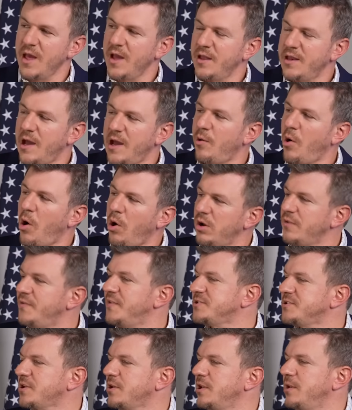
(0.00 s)
Now, all of
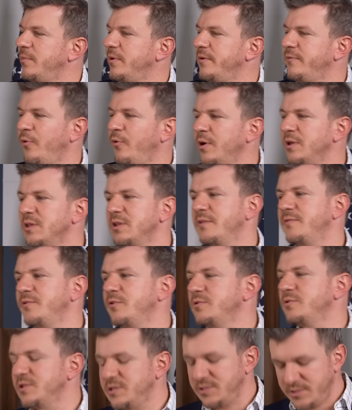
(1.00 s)
this could have been avoided if you
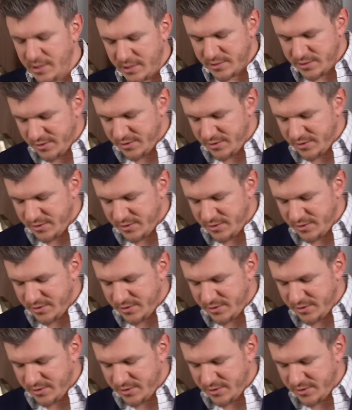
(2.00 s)
just stuck to the